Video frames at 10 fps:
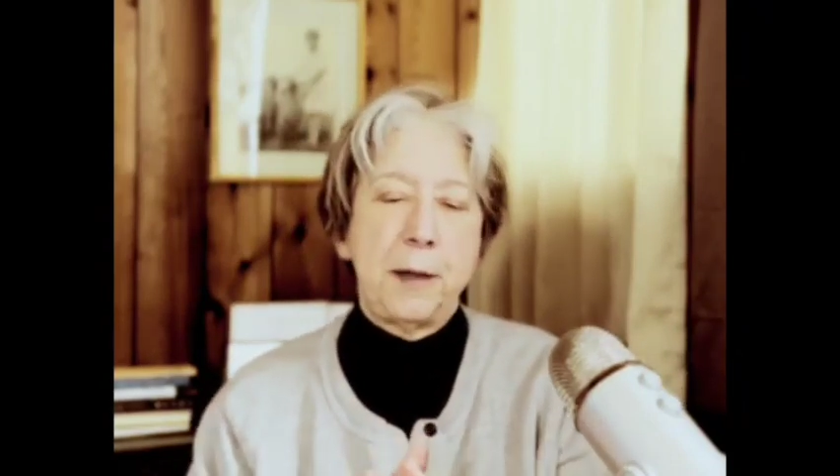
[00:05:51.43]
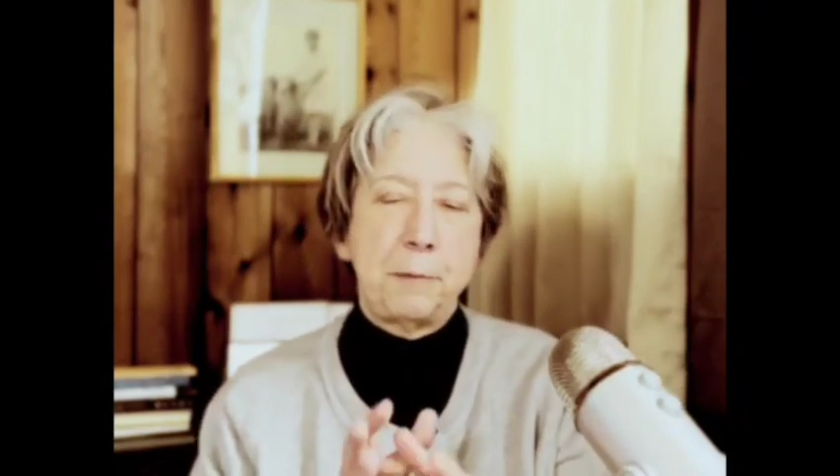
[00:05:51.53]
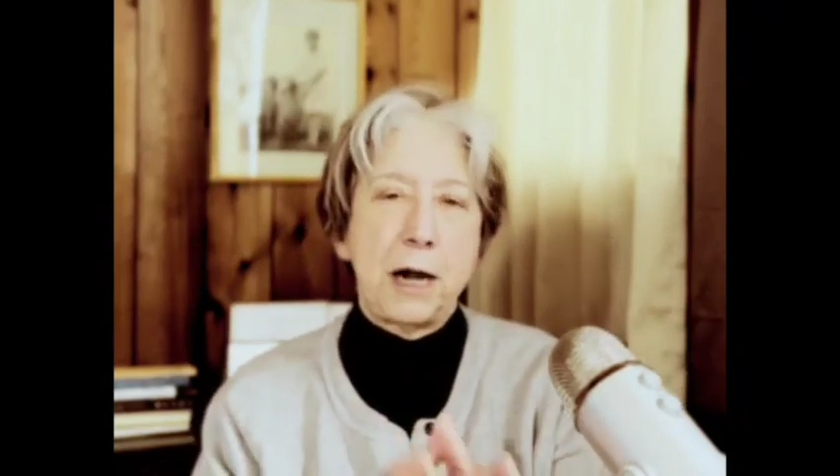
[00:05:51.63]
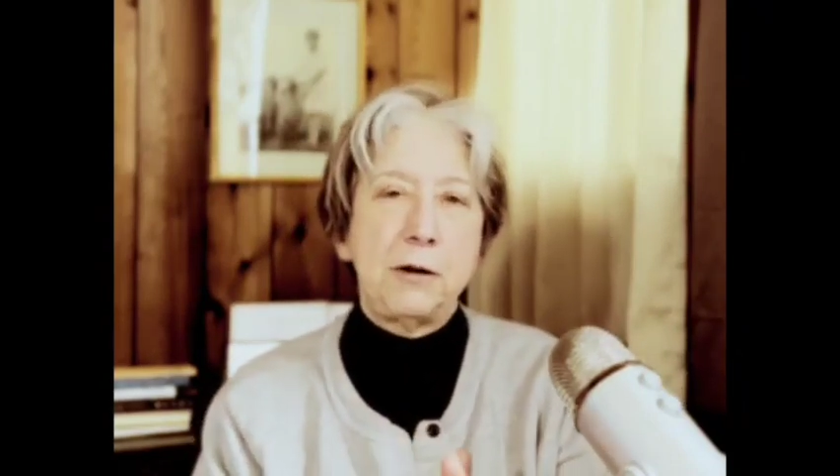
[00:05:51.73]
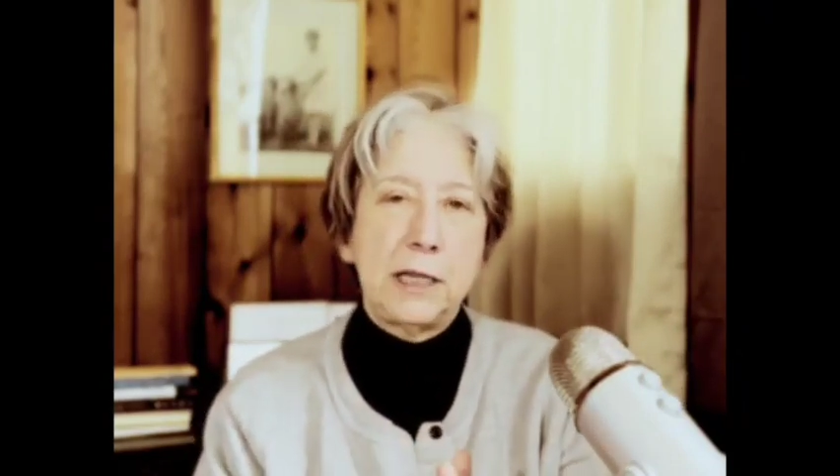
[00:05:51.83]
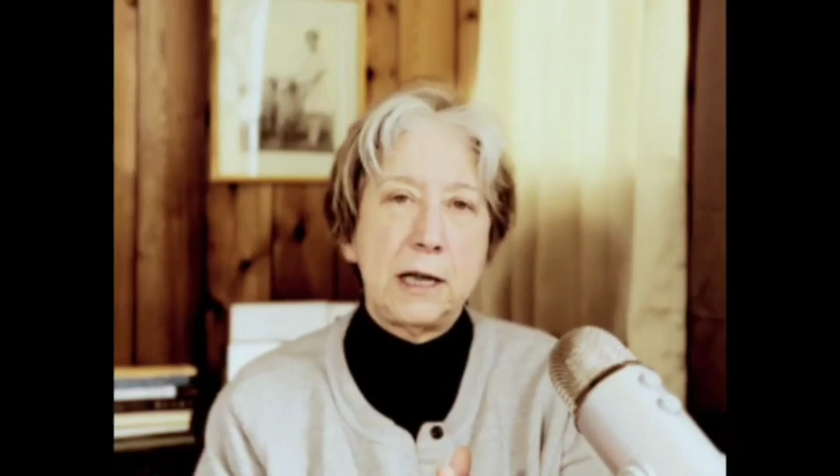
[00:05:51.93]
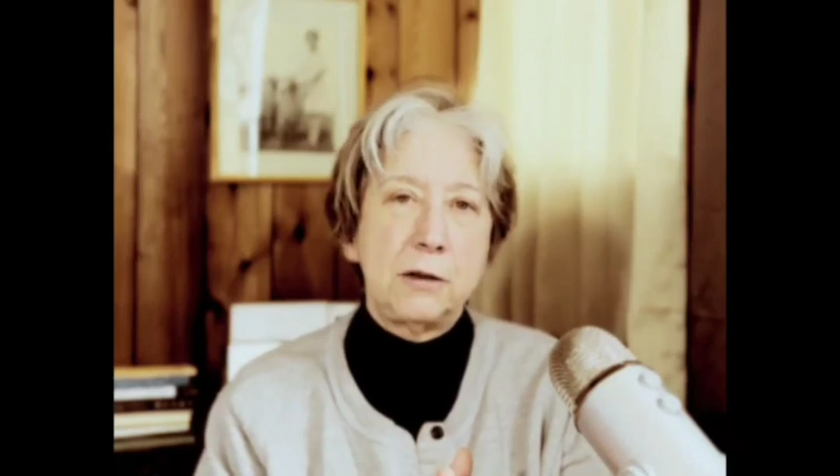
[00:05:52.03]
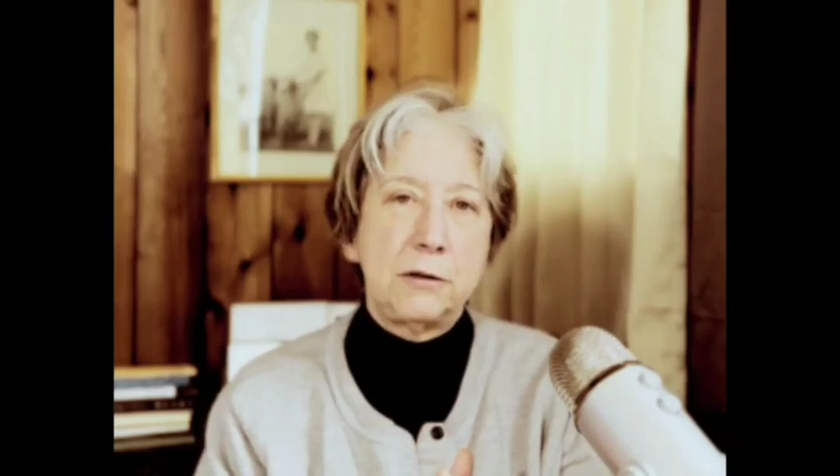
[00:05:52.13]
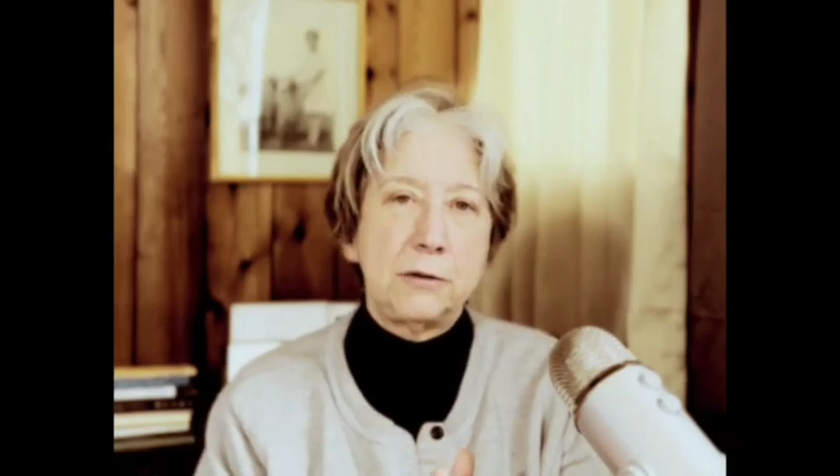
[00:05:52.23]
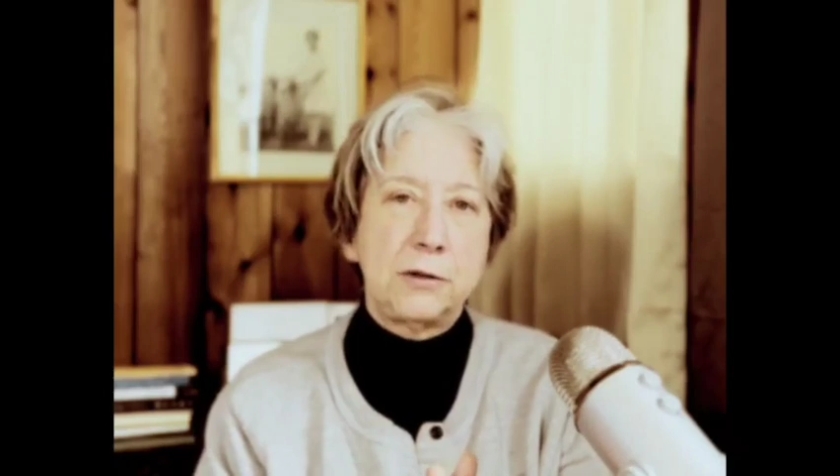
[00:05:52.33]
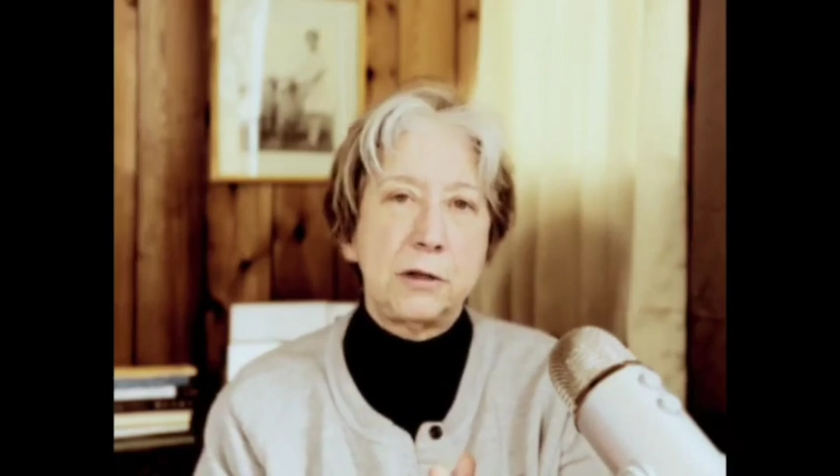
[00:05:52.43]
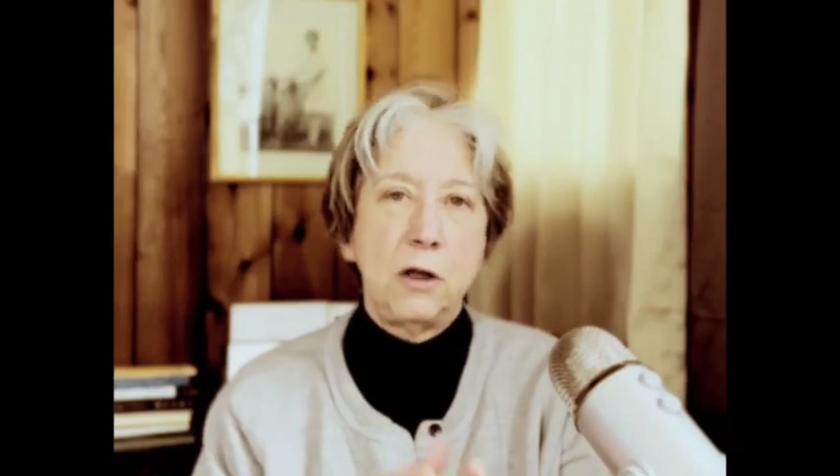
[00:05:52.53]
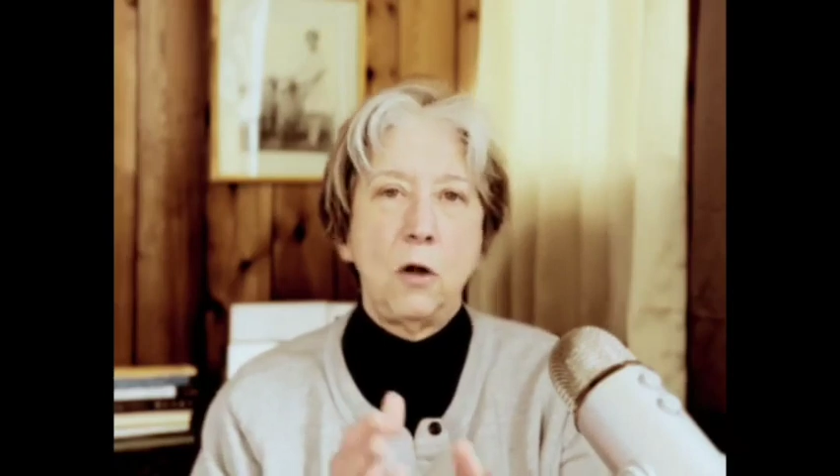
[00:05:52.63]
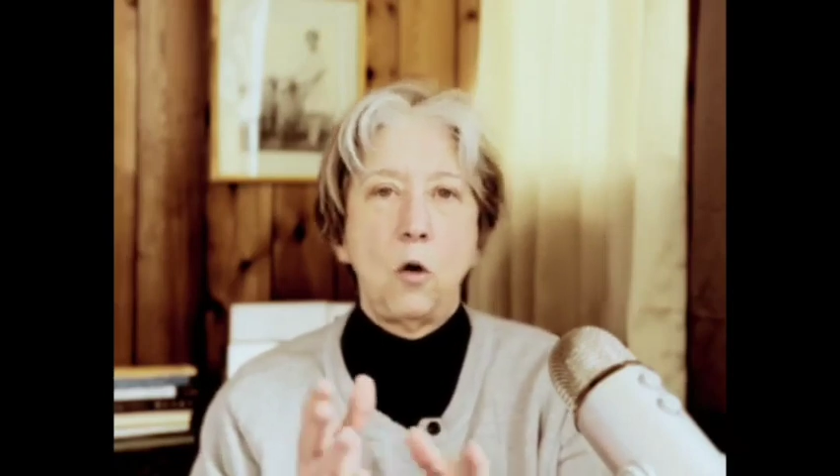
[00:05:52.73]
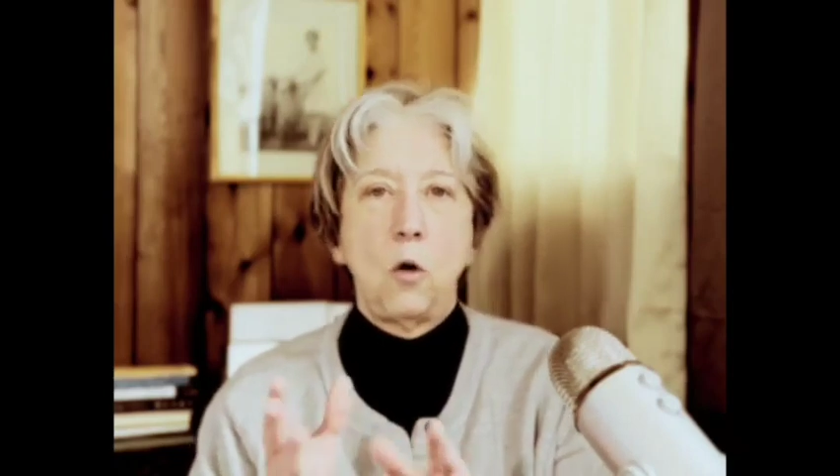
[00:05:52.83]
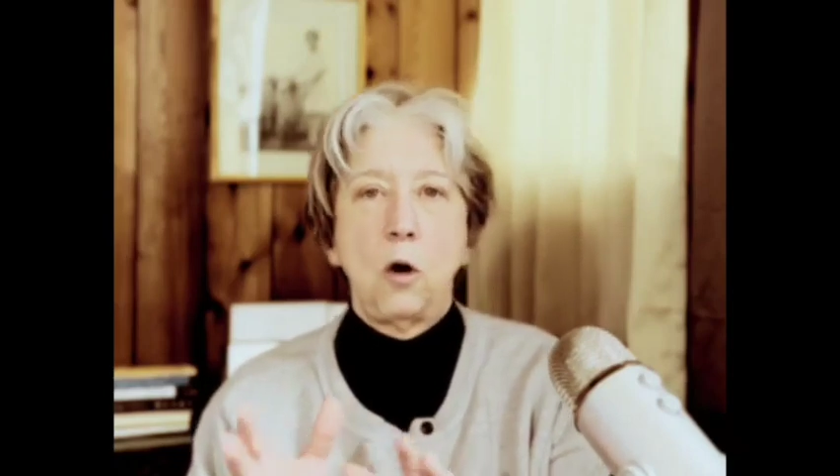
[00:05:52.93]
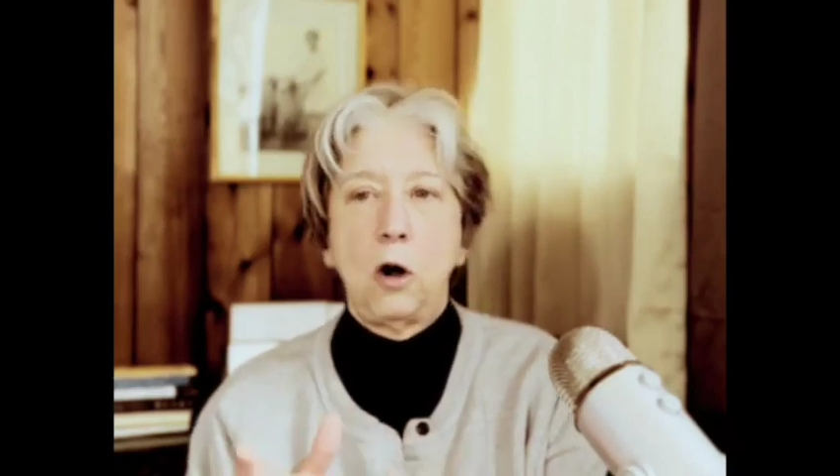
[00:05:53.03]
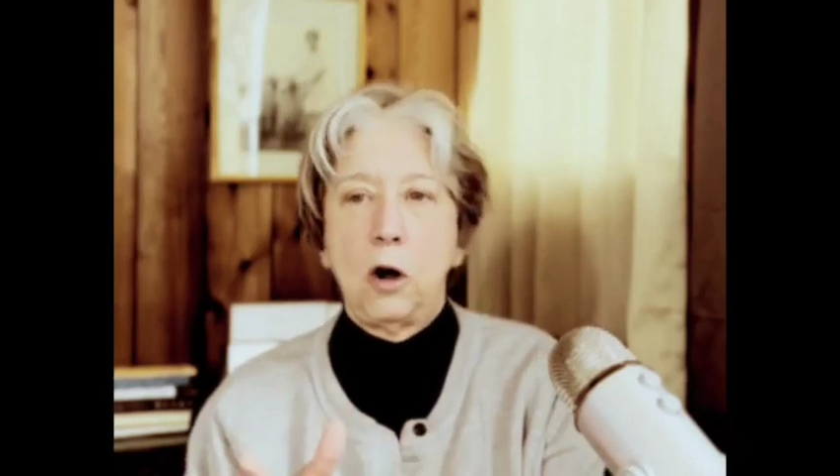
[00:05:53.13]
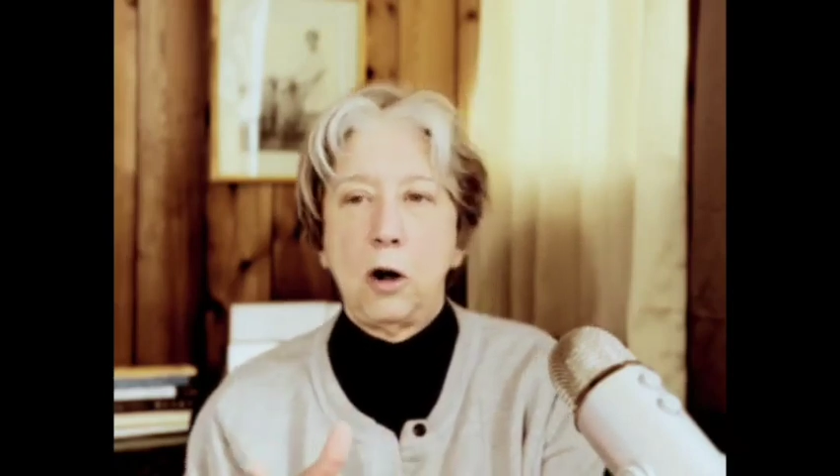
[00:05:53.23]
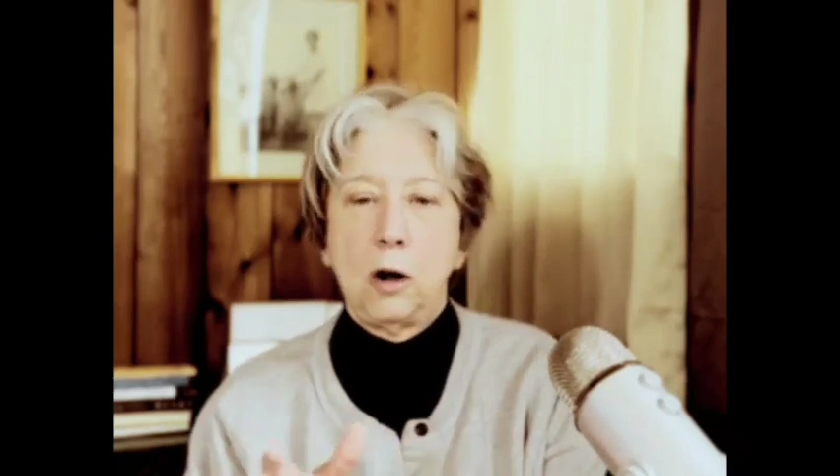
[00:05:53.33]
at parallels
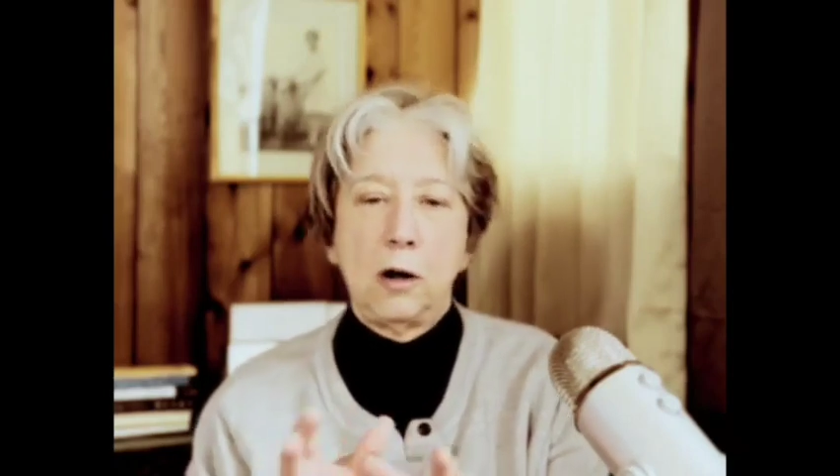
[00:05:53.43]
or